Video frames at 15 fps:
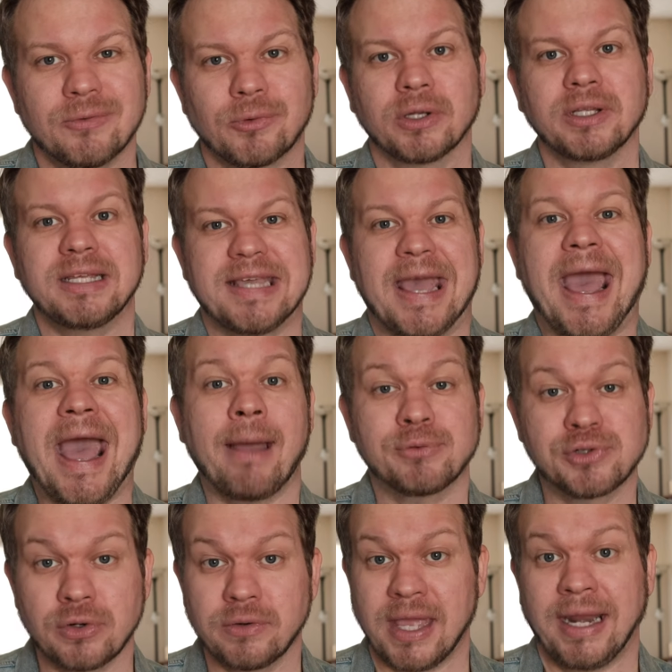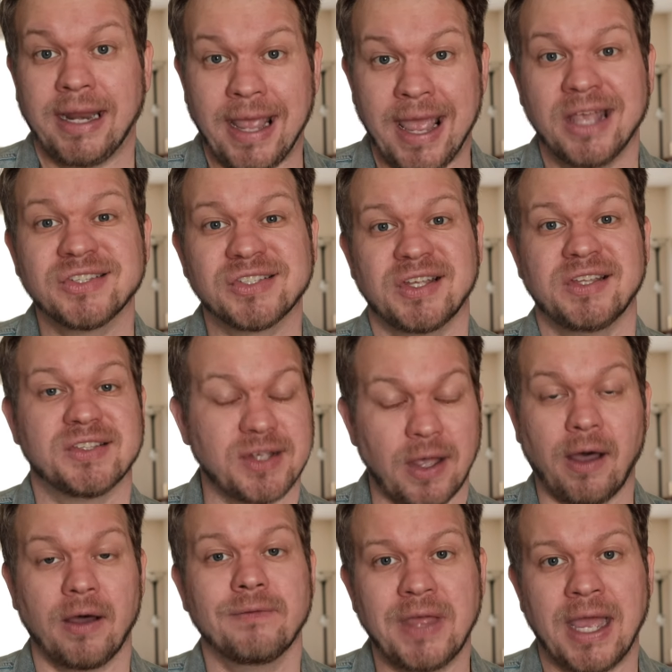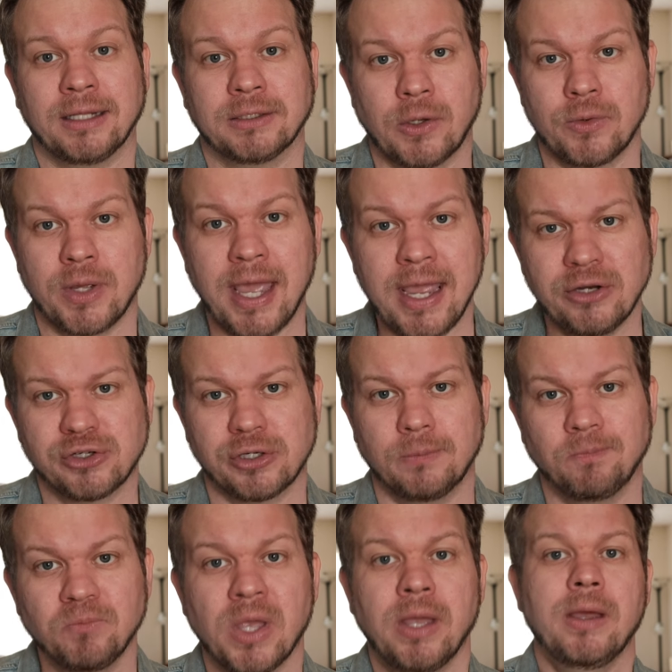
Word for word: really capture that essence of that location,